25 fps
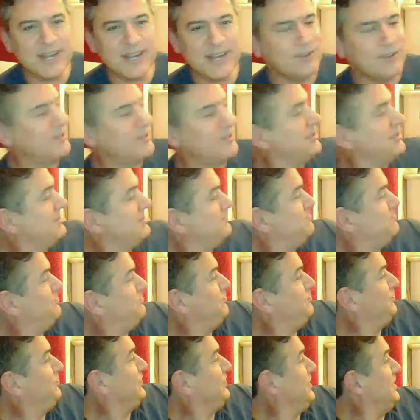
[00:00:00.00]
out,
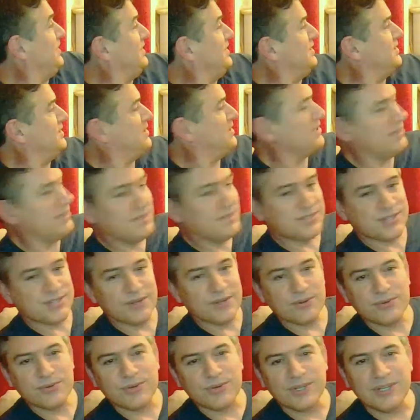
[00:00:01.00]

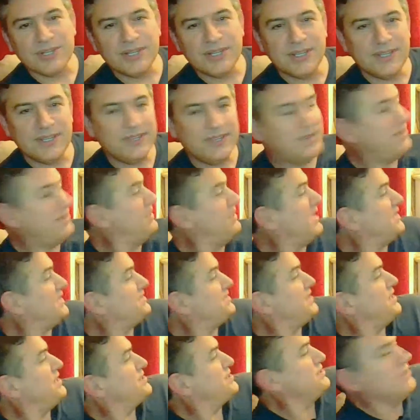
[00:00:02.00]
so
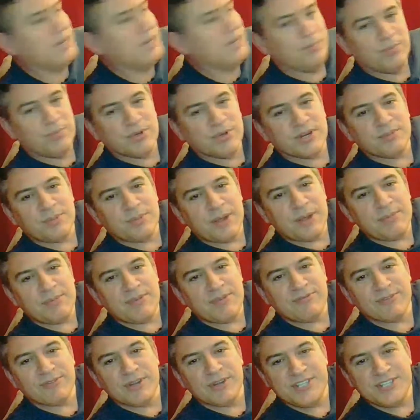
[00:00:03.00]
that's actually a book by
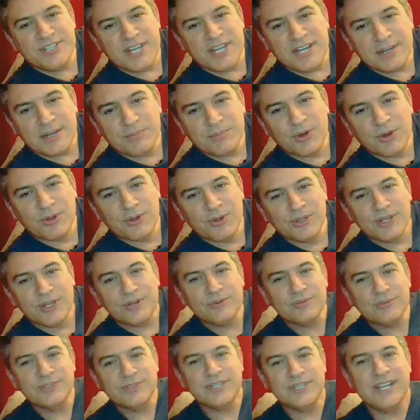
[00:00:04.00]
my friend Jacob
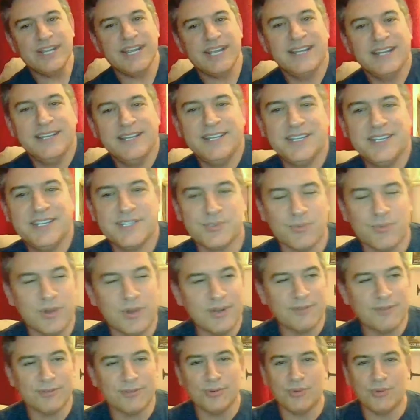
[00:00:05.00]
Holo and his
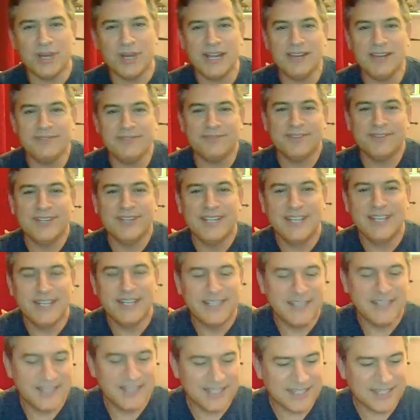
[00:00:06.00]
wonderful wife.
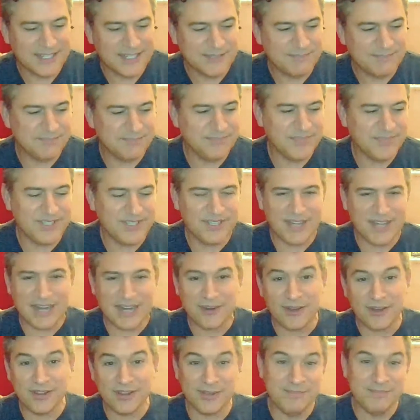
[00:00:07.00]

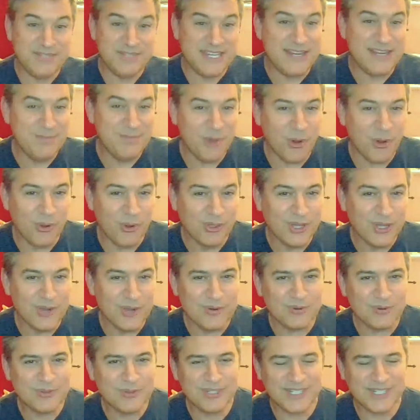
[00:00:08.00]
I call them Team
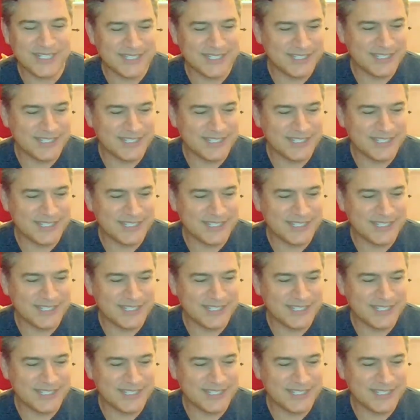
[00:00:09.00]
Holo.